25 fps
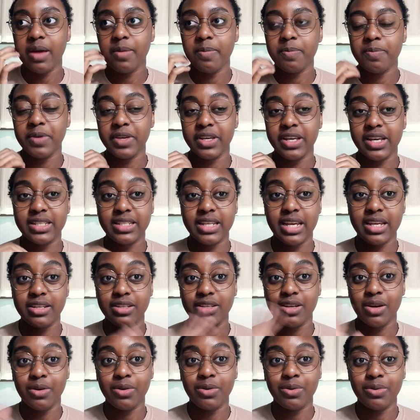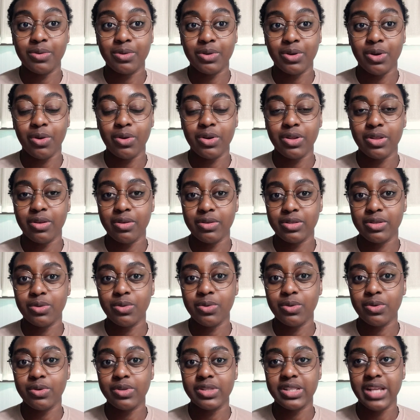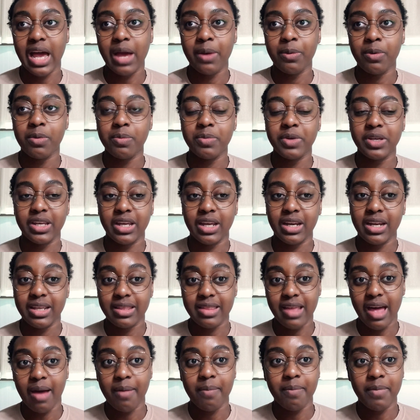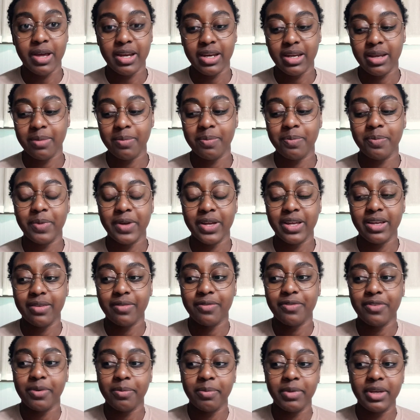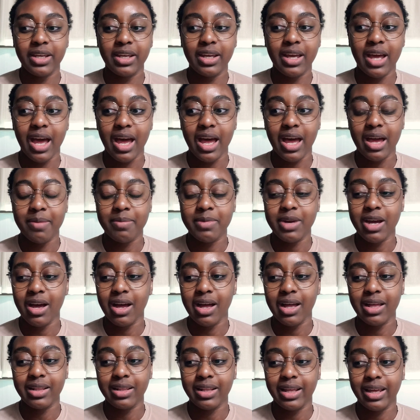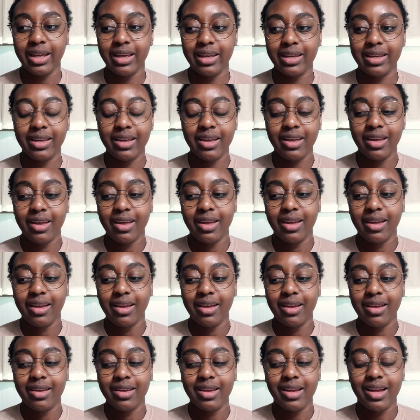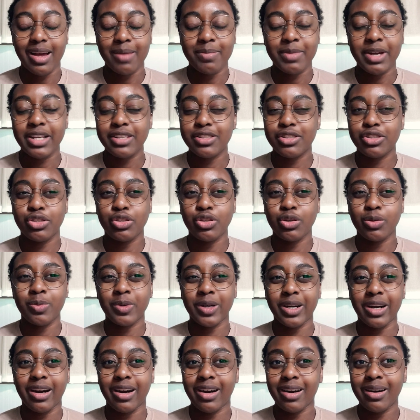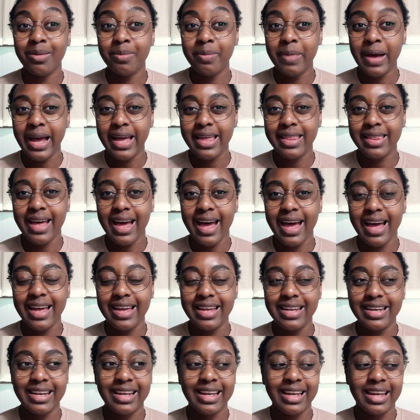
because I don't go to those schools, I won't be getting that money. But for me, I'm not super hurt by that.